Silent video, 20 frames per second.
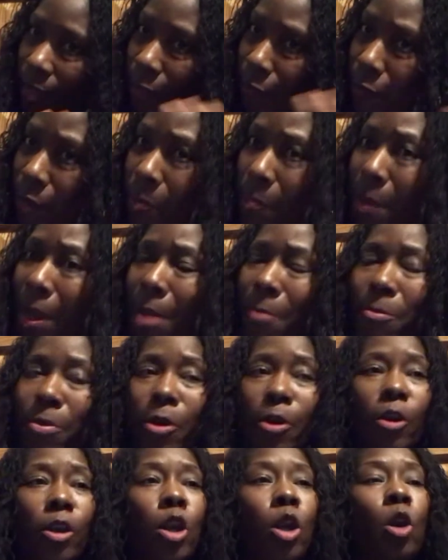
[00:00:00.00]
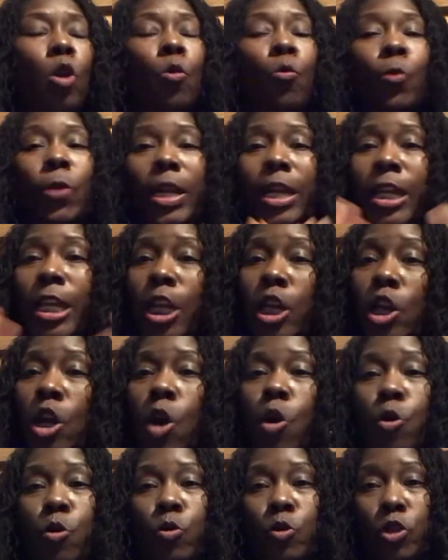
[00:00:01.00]
Remember, we didn't
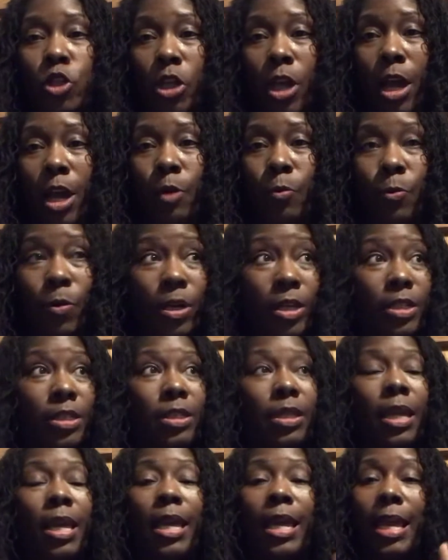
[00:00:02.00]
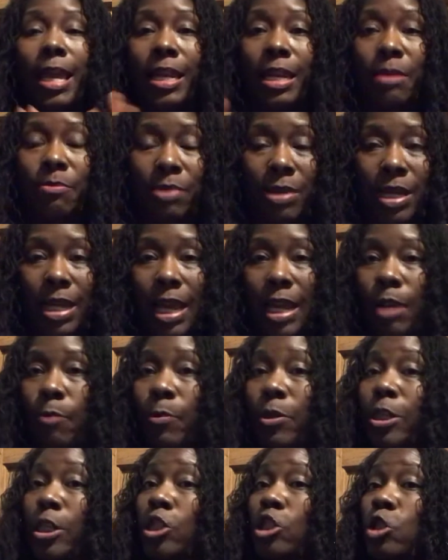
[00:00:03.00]
know who John was in the beginning.
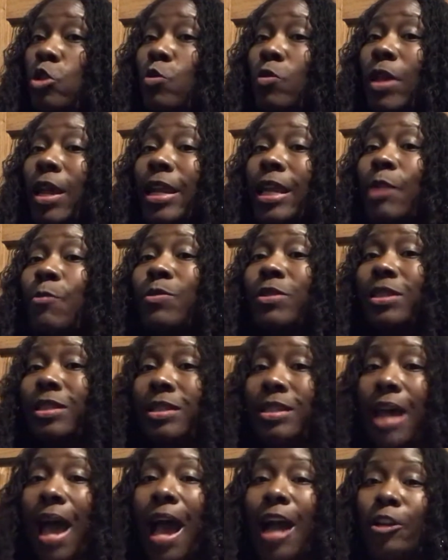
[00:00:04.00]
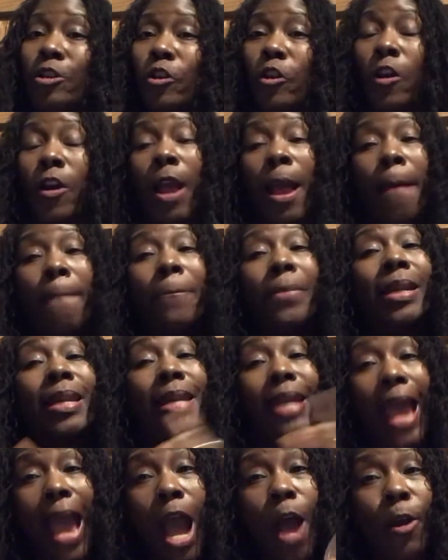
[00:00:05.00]
We just knew that he was a doctor. But
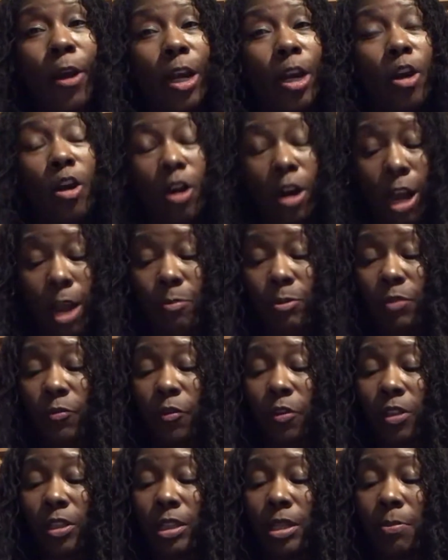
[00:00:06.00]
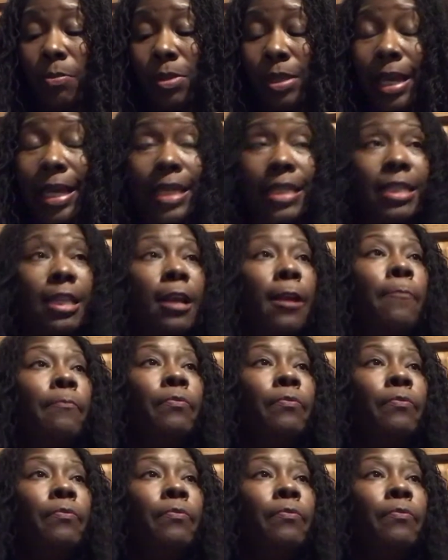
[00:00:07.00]
now here it comes fill in the blanks.